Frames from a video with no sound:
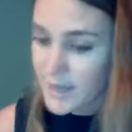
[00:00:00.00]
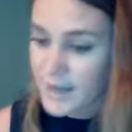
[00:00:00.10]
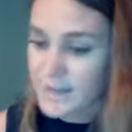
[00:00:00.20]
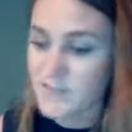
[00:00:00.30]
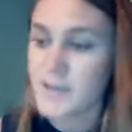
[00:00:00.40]

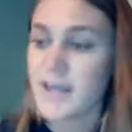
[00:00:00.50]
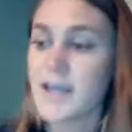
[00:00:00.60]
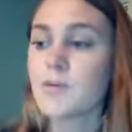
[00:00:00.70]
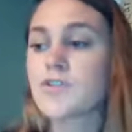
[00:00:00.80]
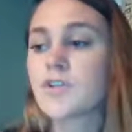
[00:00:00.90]
and they've been
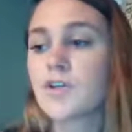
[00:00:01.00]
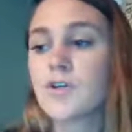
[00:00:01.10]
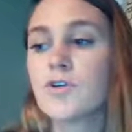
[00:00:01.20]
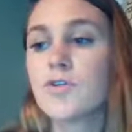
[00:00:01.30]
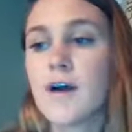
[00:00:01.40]
able
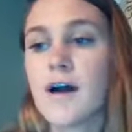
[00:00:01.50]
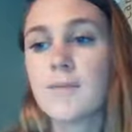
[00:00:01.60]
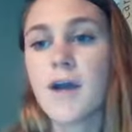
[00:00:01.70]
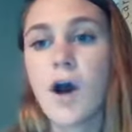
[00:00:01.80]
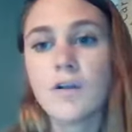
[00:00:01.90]
to
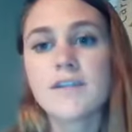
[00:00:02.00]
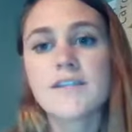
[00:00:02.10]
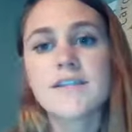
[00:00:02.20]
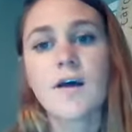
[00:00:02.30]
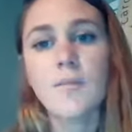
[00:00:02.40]
not only
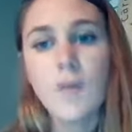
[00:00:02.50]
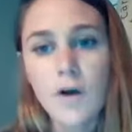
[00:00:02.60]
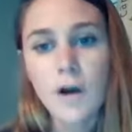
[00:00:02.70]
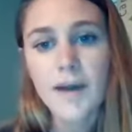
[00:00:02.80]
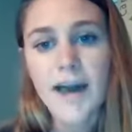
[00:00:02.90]
sell
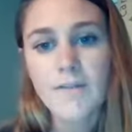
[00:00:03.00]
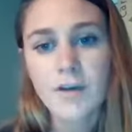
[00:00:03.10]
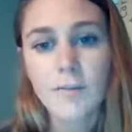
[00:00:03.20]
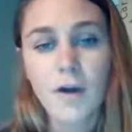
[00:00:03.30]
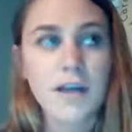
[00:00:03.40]
more by
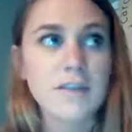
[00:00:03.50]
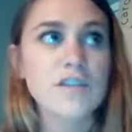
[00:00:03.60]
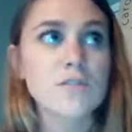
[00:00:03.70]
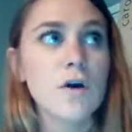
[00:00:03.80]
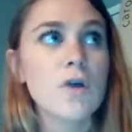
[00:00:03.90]
having a market
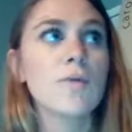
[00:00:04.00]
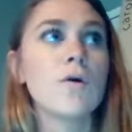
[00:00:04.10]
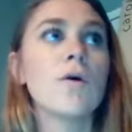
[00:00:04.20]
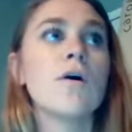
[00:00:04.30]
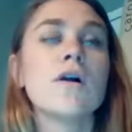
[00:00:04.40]
that's
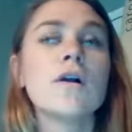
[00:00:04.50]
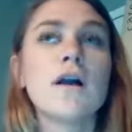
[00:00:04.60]
mobile,